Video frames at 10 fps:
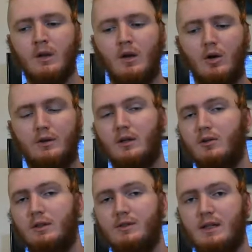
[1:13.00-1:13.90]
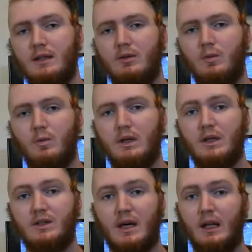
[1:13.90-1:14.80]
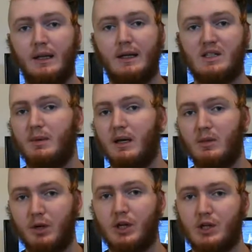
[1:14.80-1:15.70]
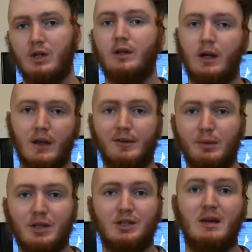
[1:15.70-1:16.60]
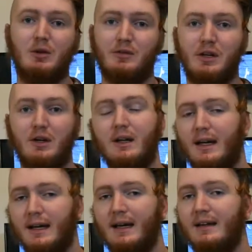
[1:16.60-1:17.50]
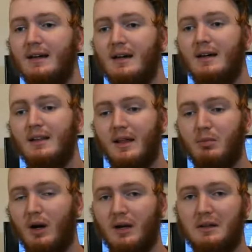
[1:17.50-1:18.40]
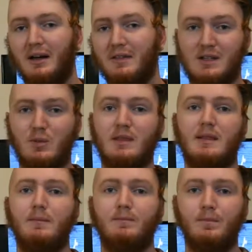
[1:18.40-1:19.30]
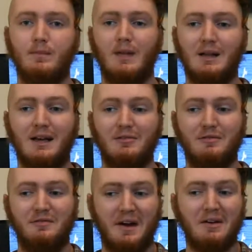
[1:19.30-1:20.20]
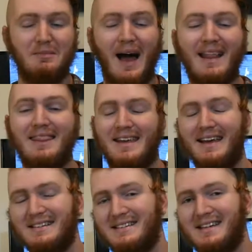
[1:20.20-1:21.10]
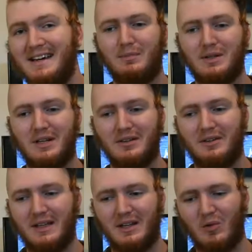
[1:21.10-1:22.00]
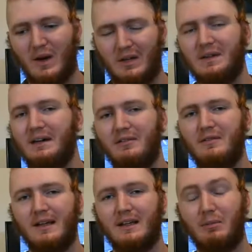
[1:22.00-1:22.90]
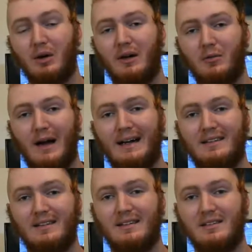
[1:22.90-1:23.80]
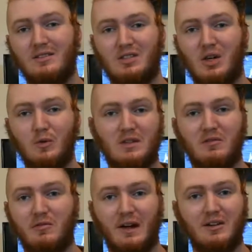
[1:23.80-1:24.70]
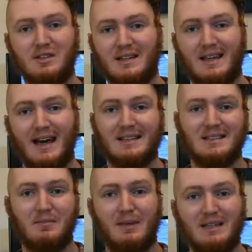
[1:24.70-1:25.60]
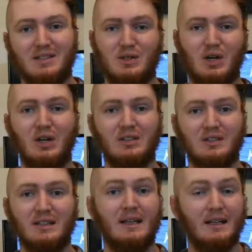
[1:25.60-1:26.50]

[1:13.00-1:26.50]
Otaroa, New Zealand was colonized by the British. A lot of British came over here, and they brought a lot of things with them. A lot of very bad things, particularly in the wildlife. Like, they brought rats and stoats and ferrets and cats and mice and dogs and